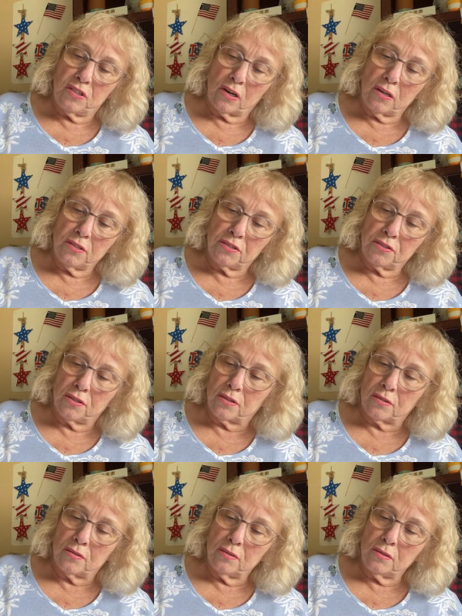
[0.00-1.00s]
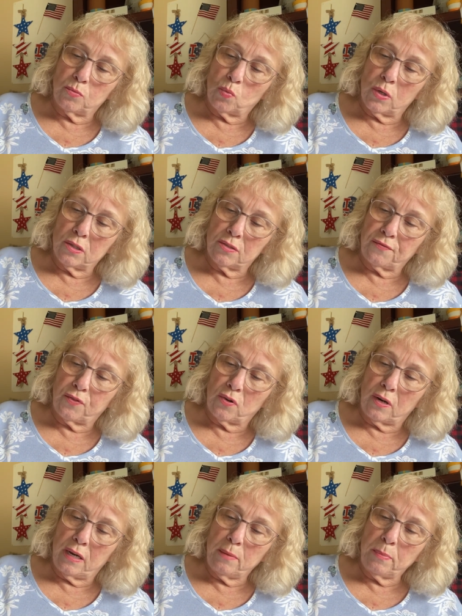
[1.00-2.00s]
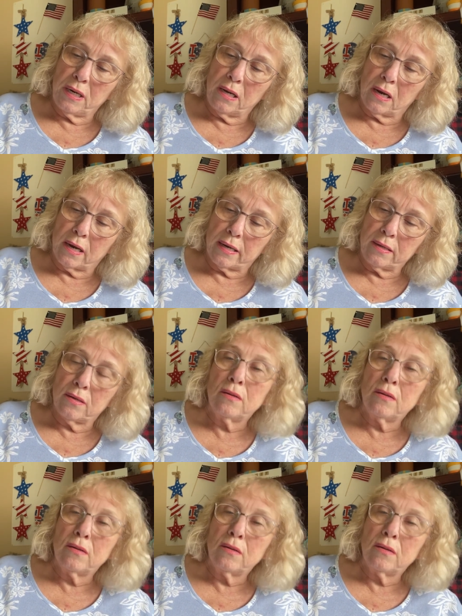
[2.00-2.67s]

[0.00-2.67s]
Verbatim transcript: dark circles, works for lip lines.